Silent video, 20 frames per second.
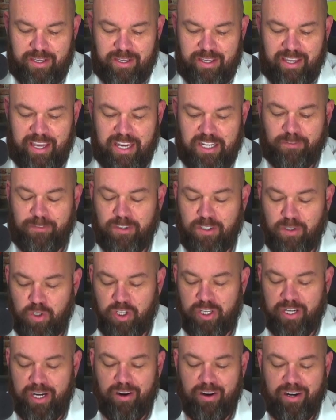He's a
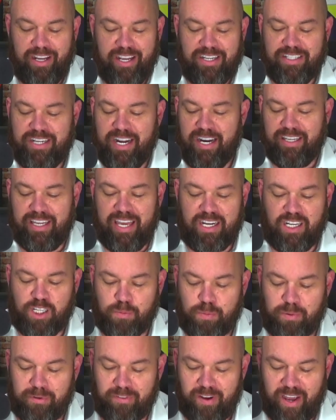fiduciary. He's dedicated
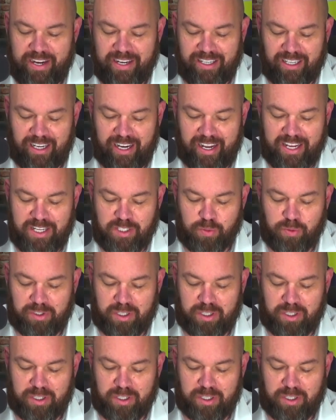to providing clients